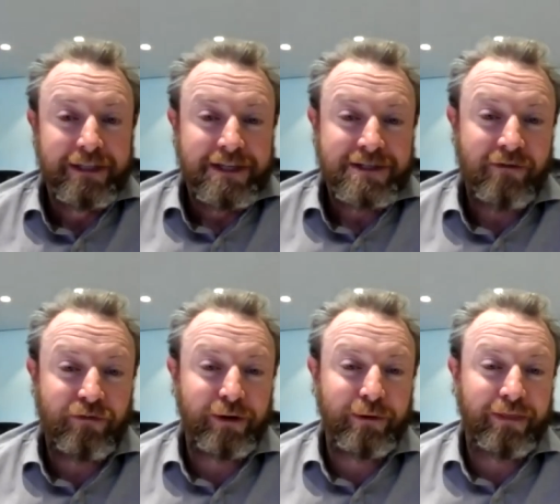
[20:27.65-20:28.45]
So
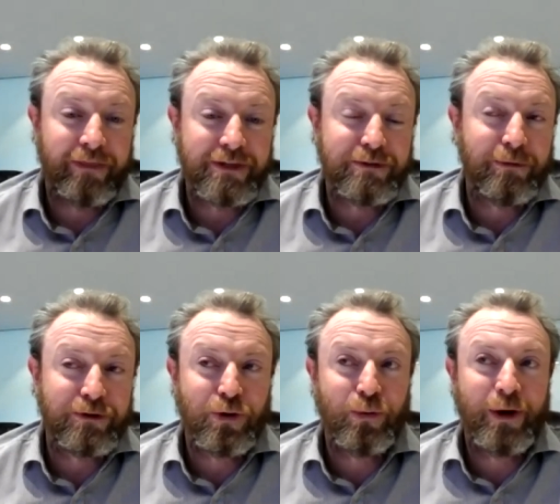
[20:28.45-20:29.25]
for anyone that thinks, I'm not
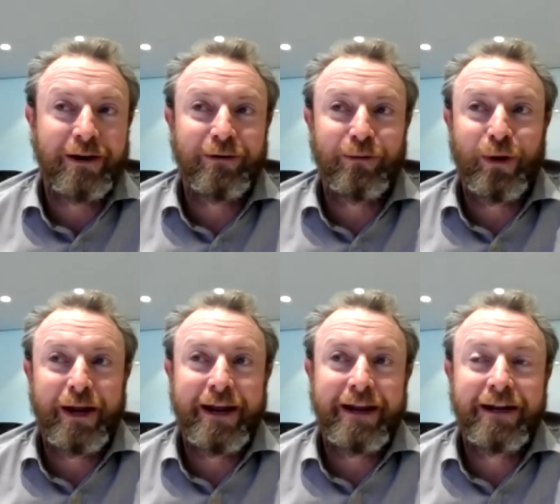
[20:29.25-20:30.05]
sure
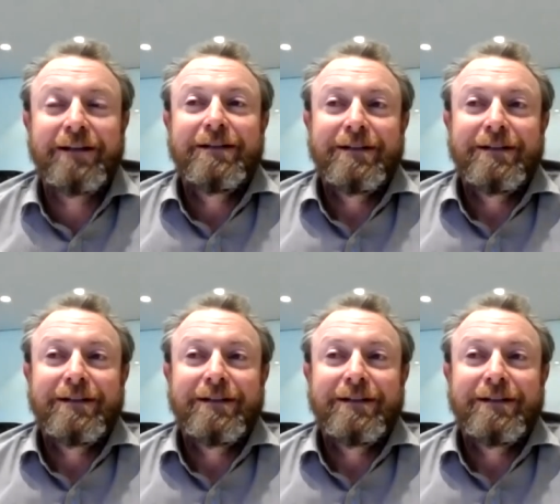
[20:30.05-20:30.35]
where